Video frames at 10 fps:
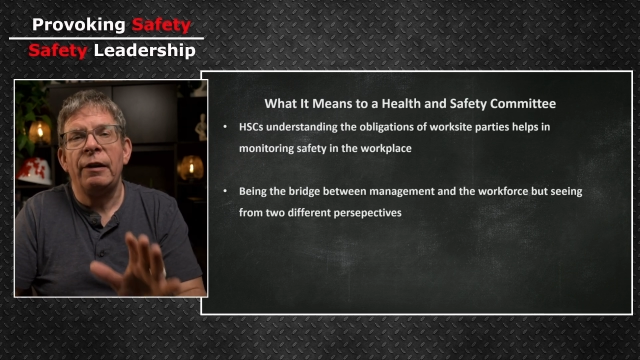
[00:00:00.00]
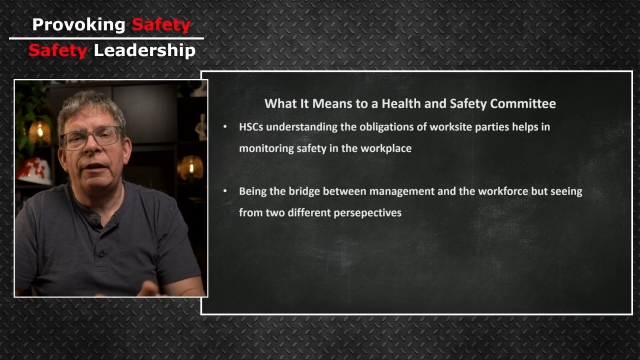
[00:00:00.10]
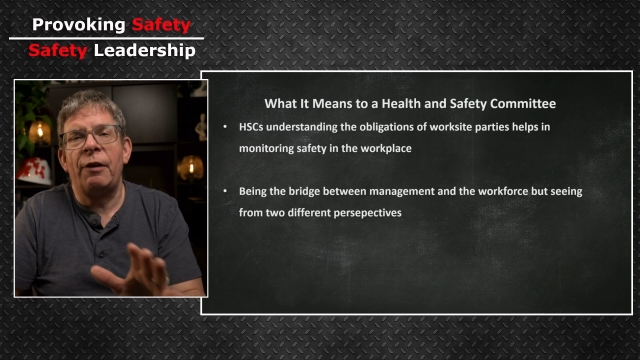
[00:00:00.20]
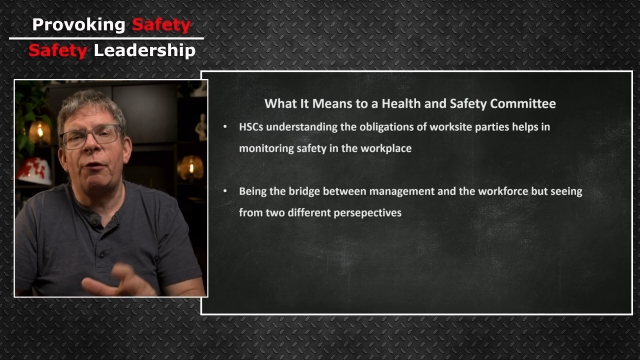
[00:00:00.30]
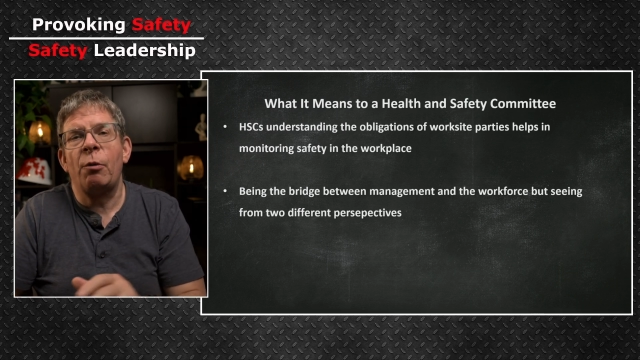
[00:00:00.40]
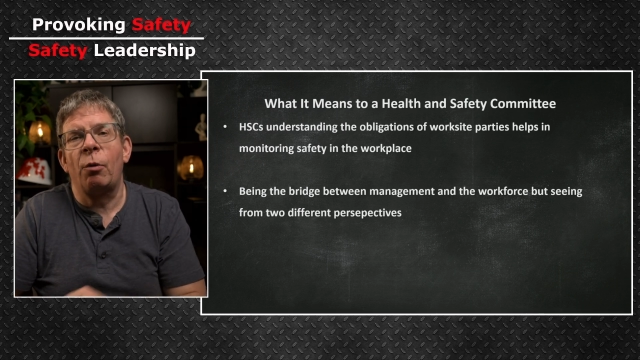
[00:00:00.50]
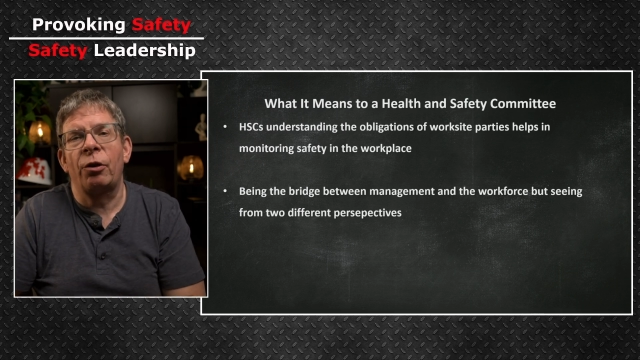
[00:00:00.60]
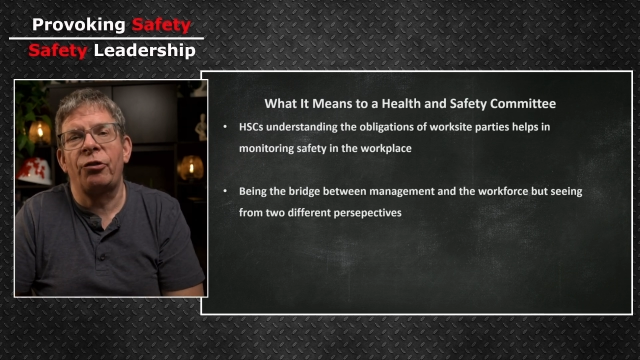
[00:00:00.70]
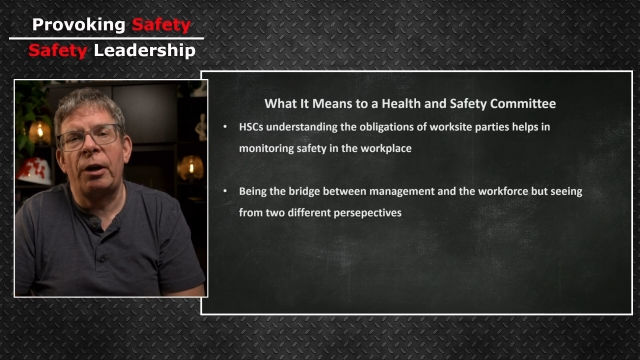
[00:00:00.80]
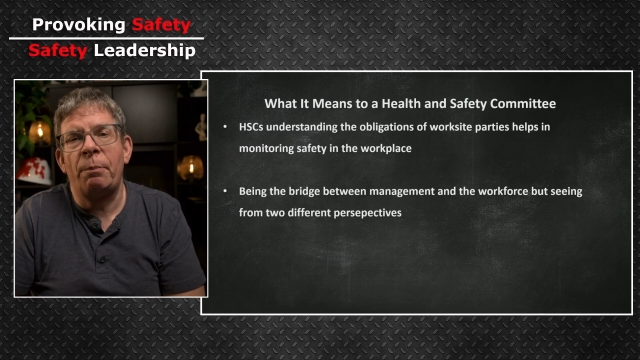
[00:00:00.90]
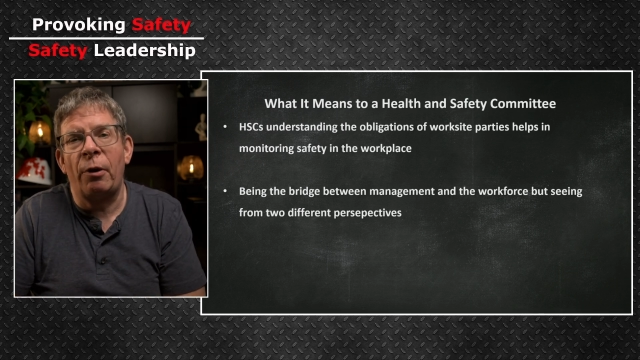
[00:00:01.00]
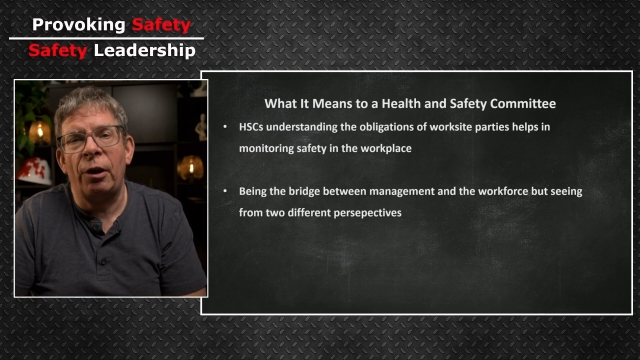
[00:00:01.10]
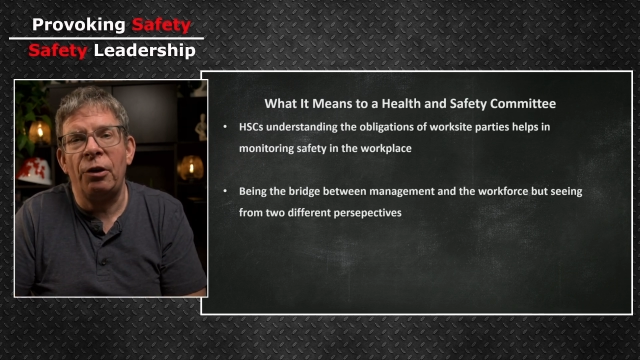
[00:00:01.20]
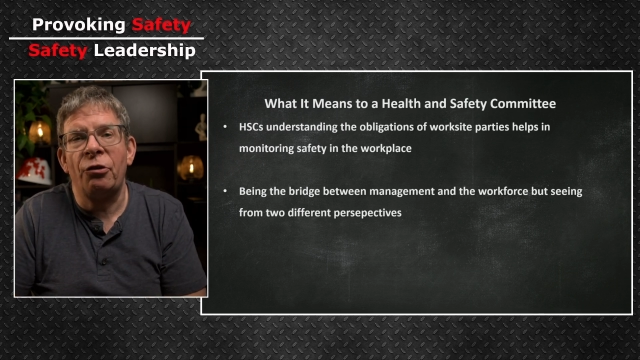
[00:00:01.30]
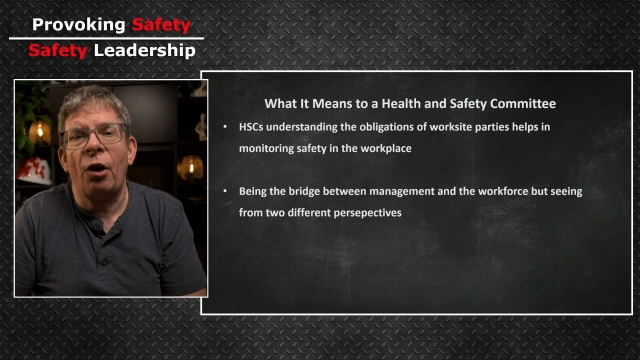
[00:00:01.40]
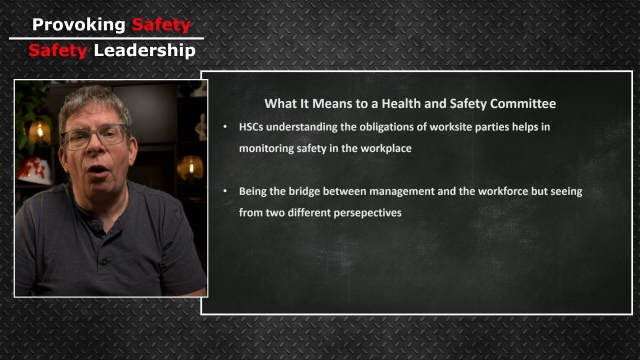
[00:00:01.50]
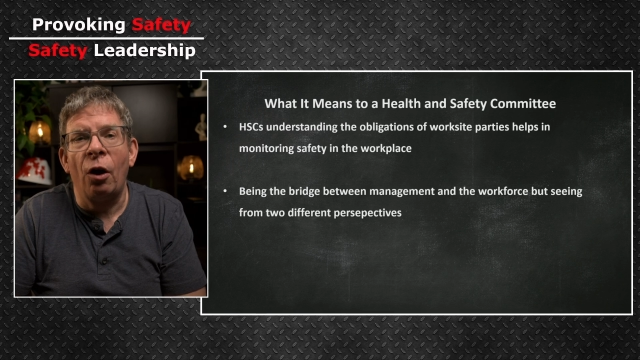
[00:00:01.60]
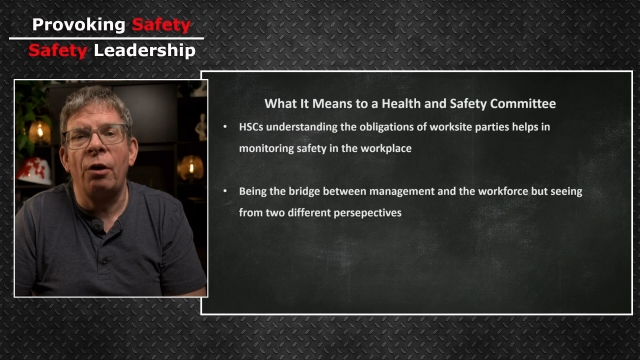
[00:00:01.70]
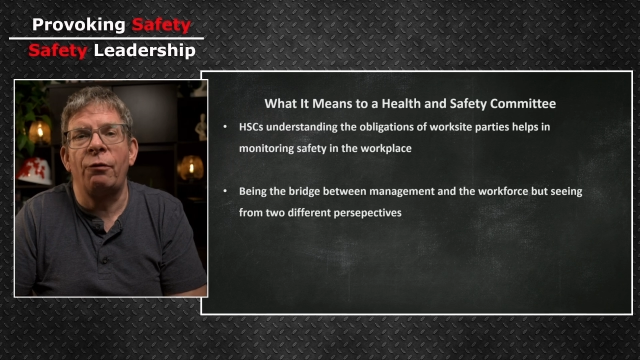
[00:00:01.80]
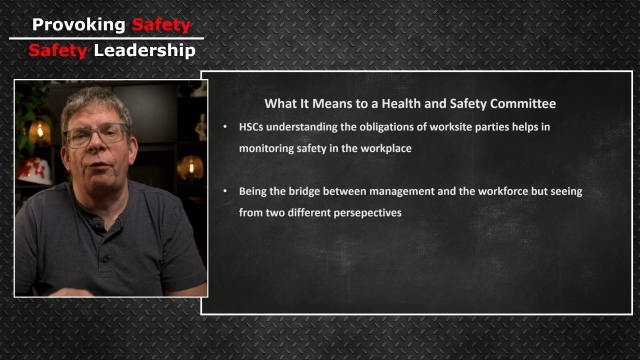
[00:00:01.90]
different worksite parties
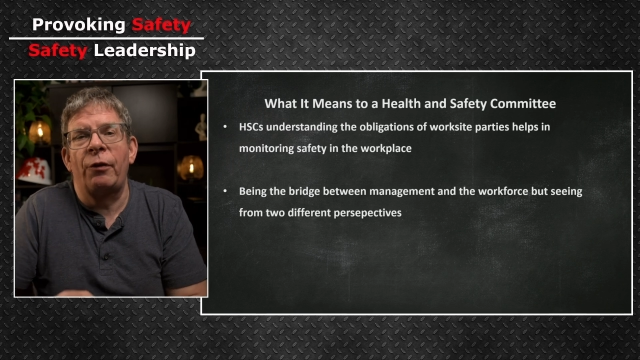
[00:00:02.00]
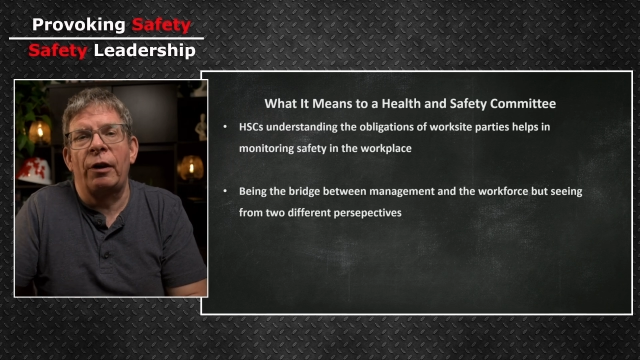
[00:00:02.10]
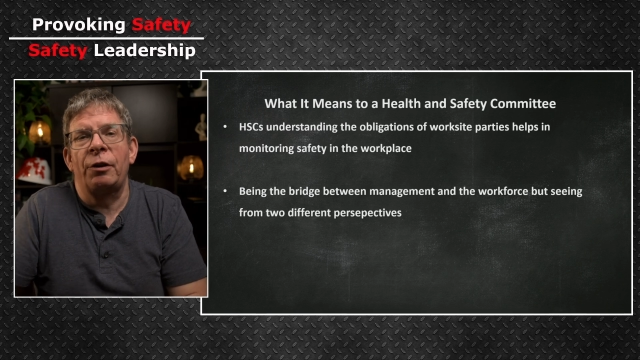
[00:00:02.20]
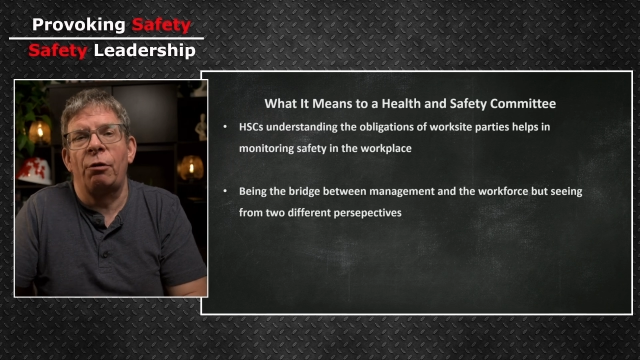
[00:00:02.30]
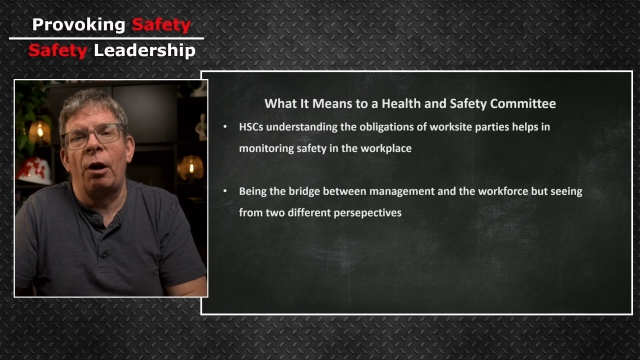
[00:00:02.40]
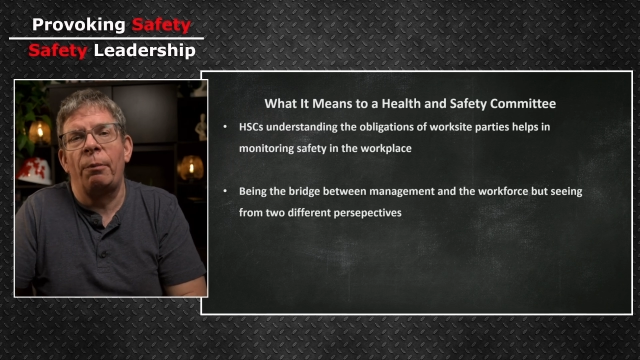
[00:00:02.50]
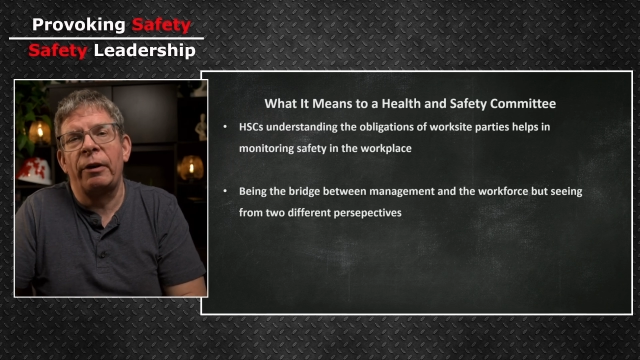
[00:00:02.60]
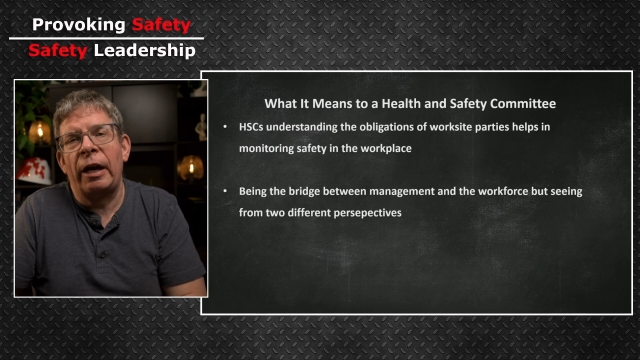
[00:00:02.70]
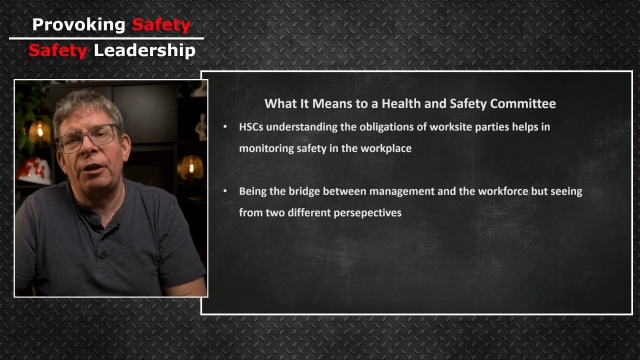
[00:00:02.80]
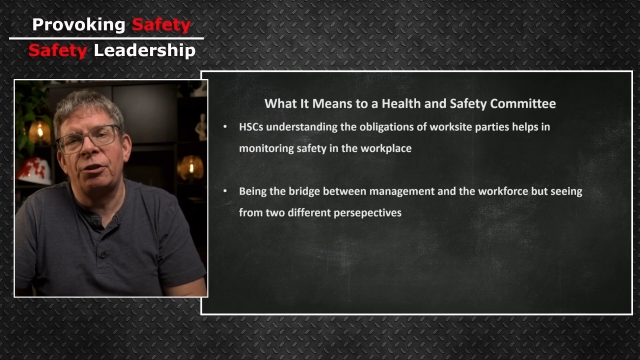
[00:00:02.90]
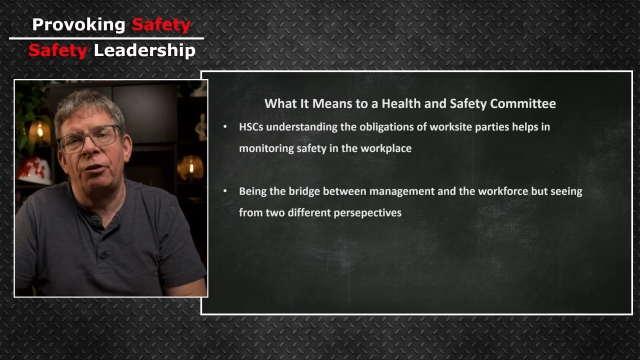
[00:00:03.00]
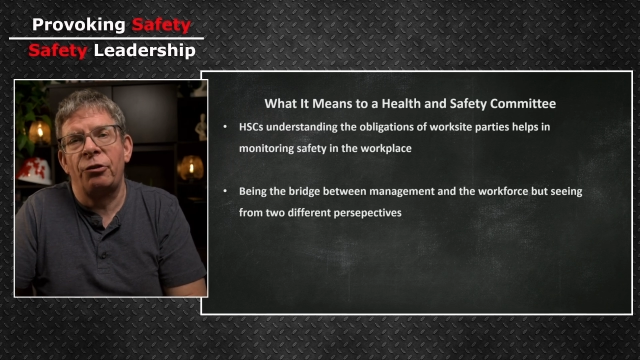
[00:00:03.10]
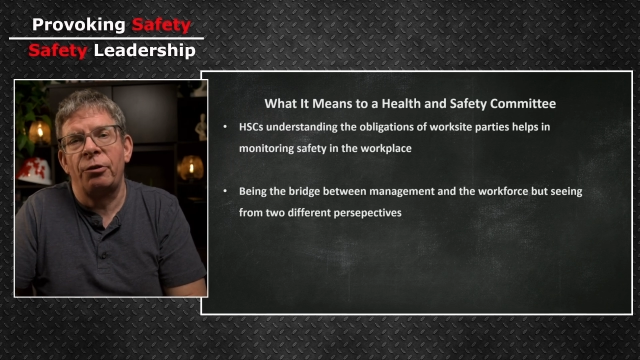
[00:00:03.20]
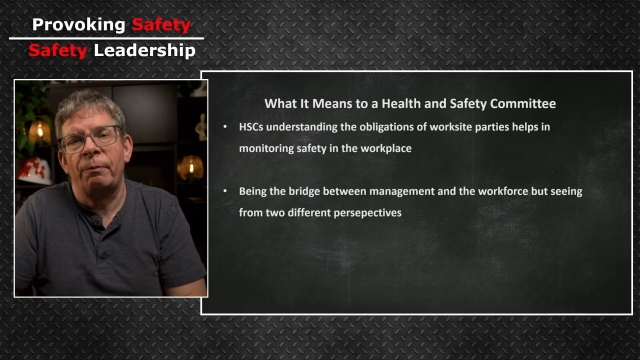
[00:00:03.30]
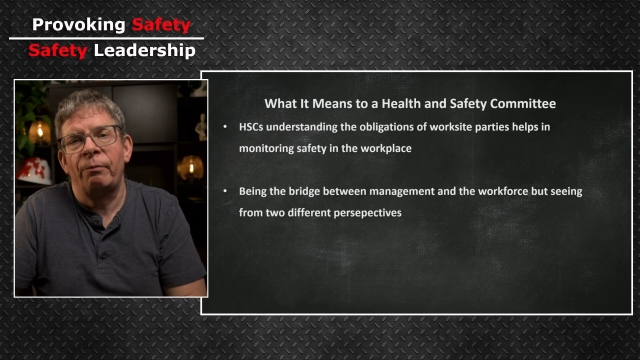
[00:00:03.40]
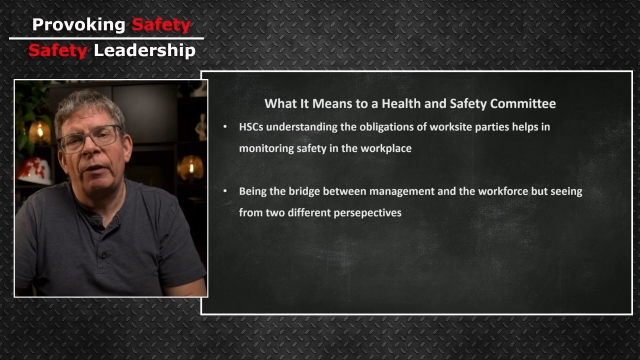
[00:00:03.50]
aren't fulfilling their obligations.